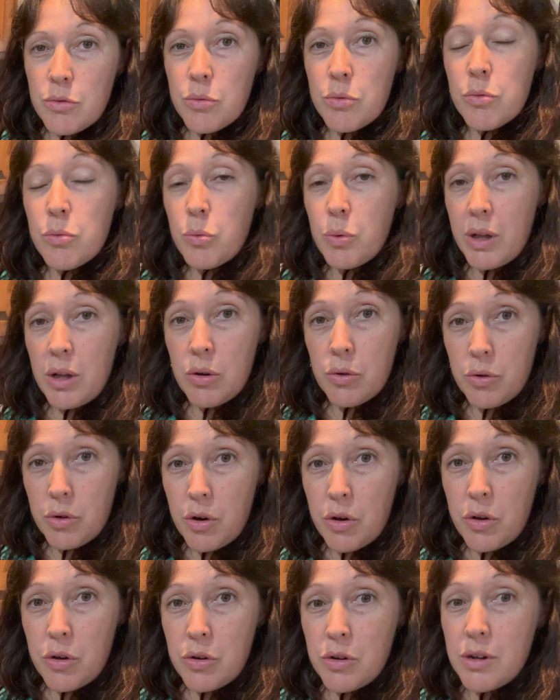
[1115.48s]

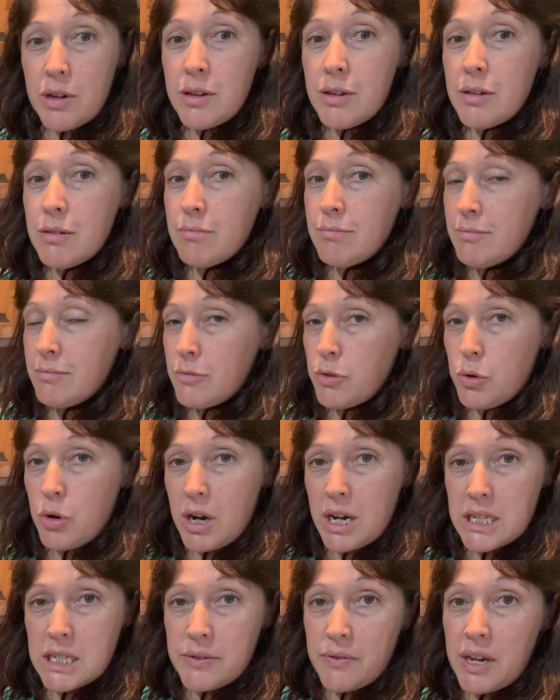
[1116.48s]
well-grown
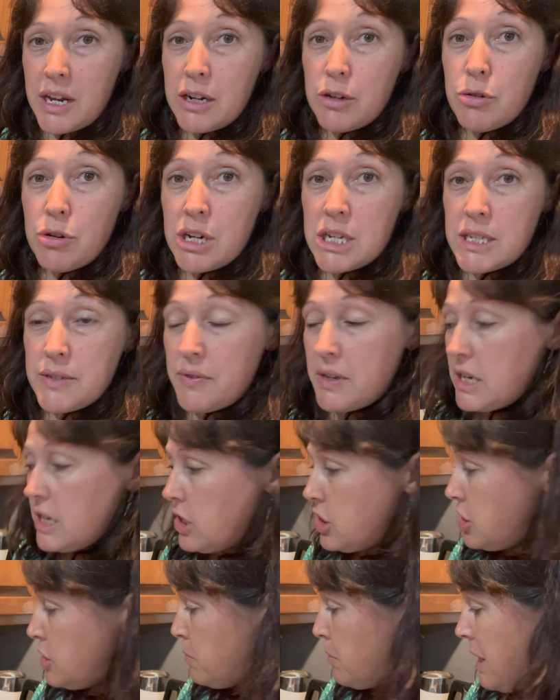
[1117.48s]
grass-fed,
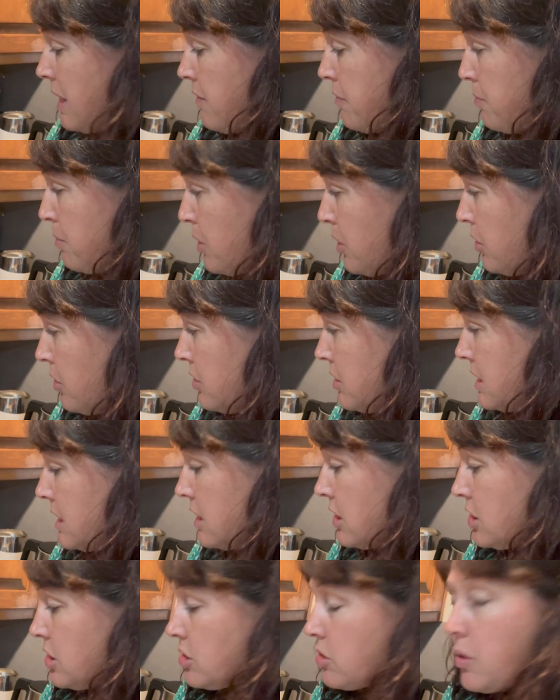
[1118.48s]
grass-finished beef bones,
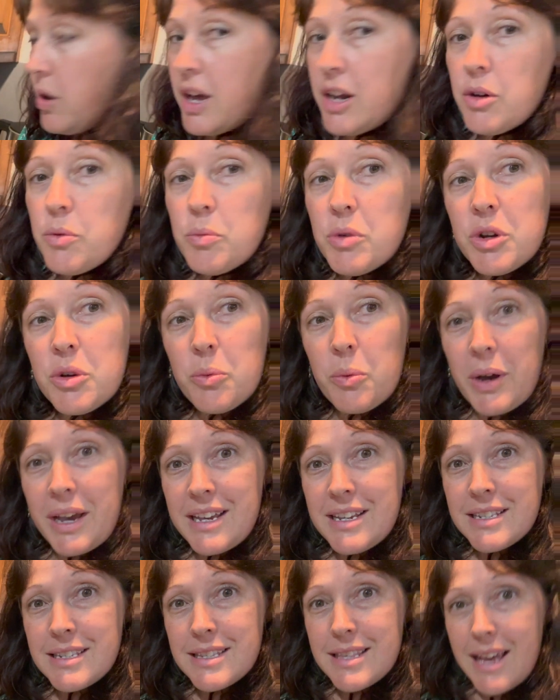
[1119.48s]
so I don't want to
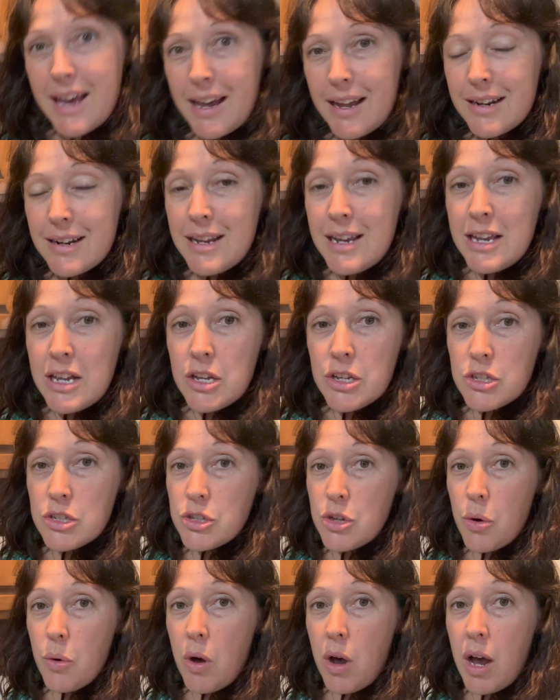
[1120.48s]
waste that.
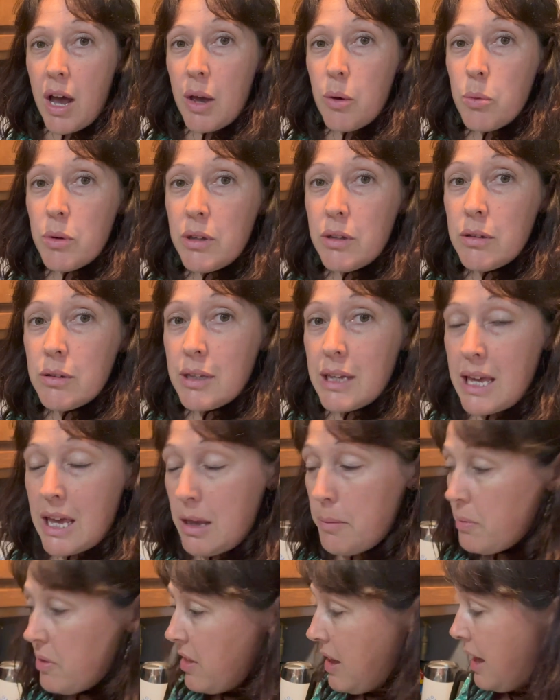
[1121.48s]
So I will
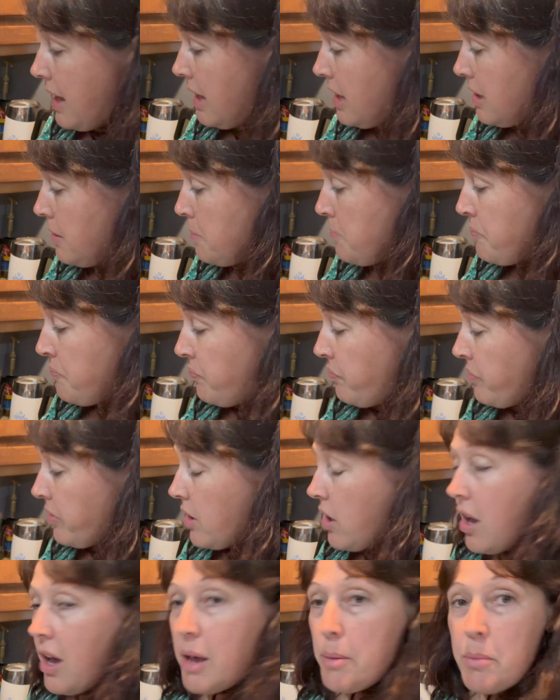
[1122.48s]
keep that.
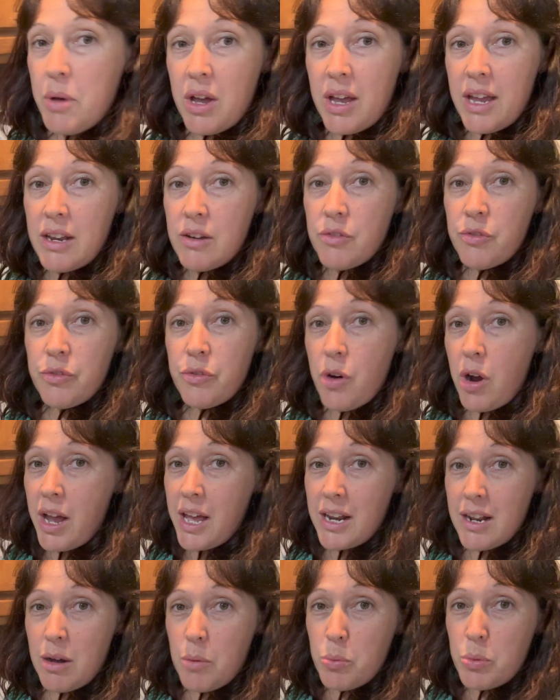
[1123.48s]
I might fry
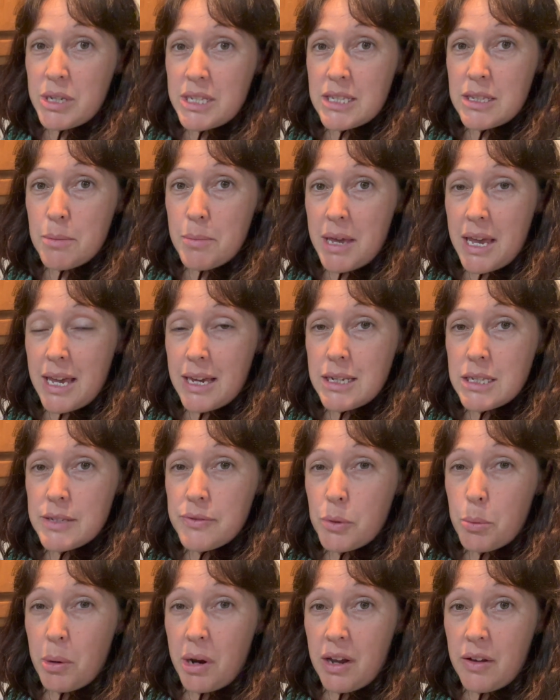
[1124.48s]
it up with some eggs
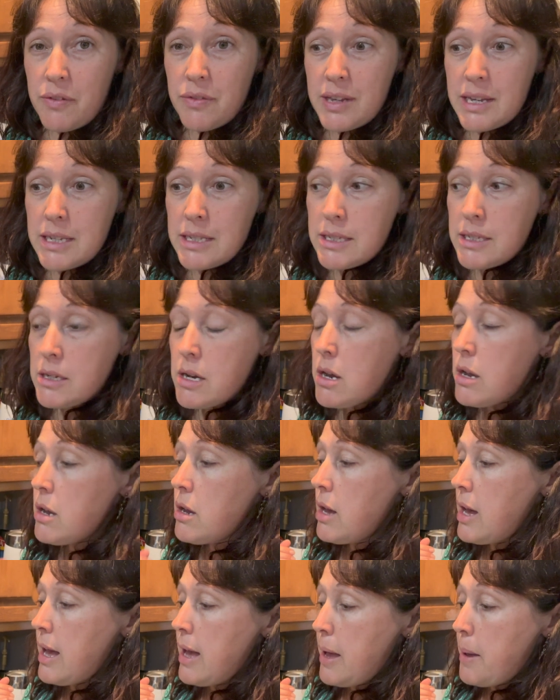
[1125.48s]
for breakfast
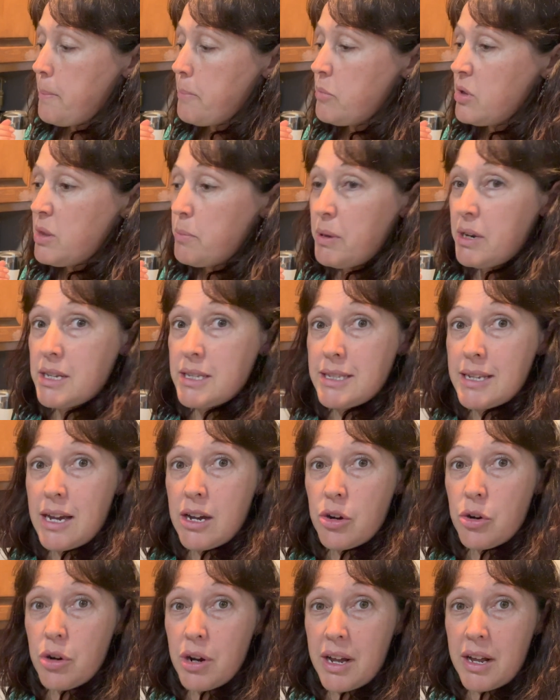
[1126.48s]
with a bit of
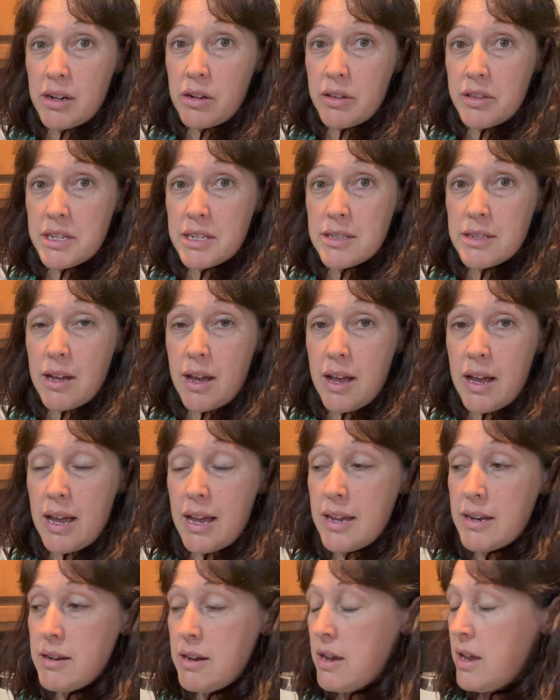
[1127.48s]
sauerkraut on the
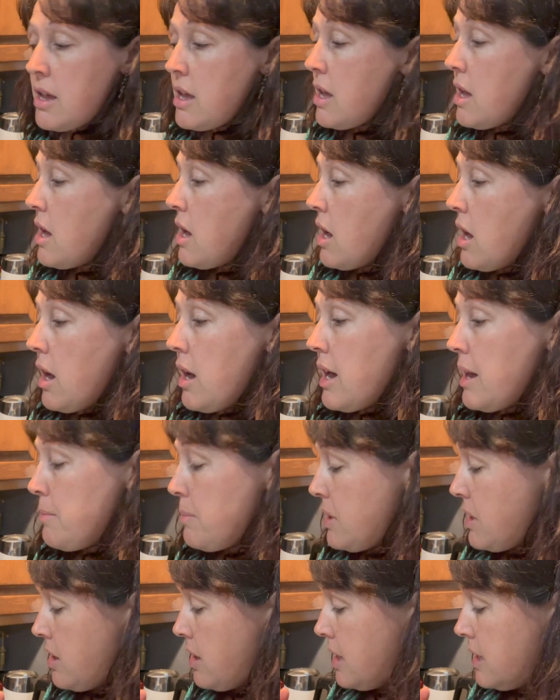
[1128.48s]
side. I
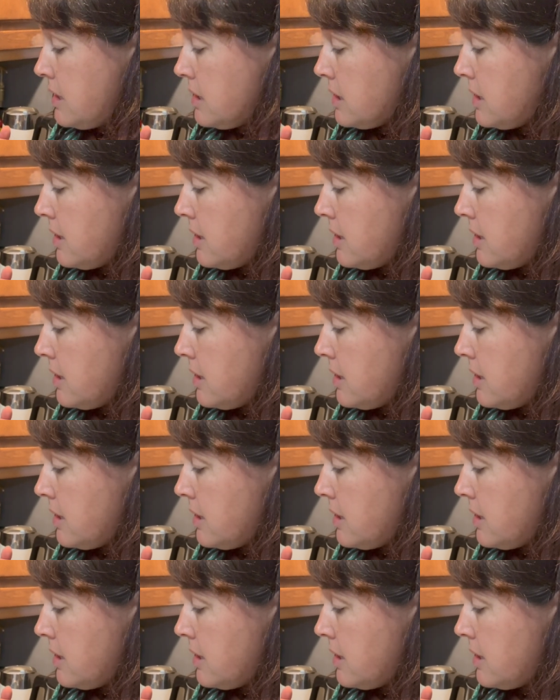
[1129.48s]
might